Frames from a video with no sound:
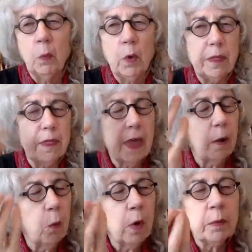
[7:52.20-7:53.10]
with
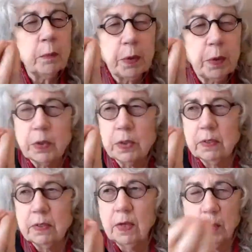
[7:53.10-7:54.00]
that one
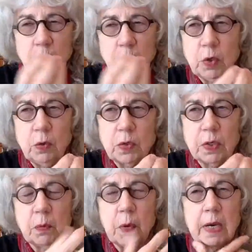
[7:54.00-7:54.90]
person that you're
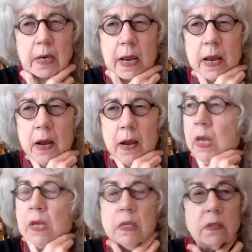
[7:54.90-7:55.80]
choosing right now
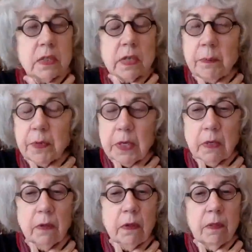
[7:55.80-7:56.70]
is
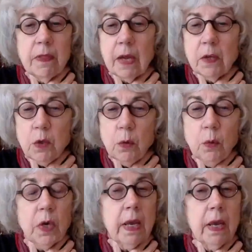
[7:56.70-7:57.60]
something that
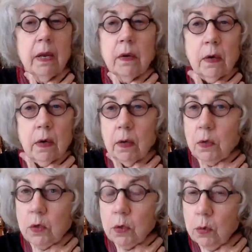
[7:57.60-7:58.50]
you can
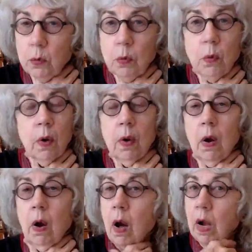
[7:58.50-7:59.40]
do
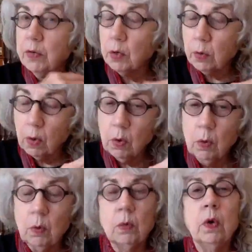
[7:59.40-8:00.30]
on your
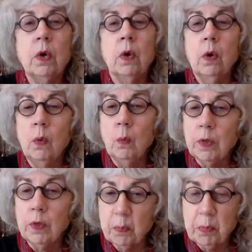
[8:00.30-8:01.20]
own
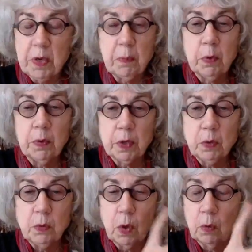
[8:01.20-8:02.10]
with the people that
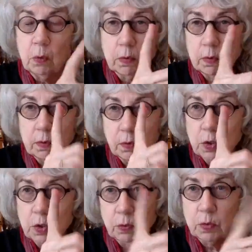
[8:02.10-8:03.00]
you don't
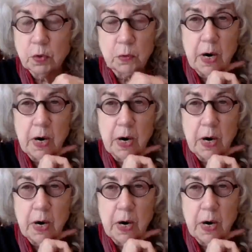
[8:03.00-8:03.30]
choose to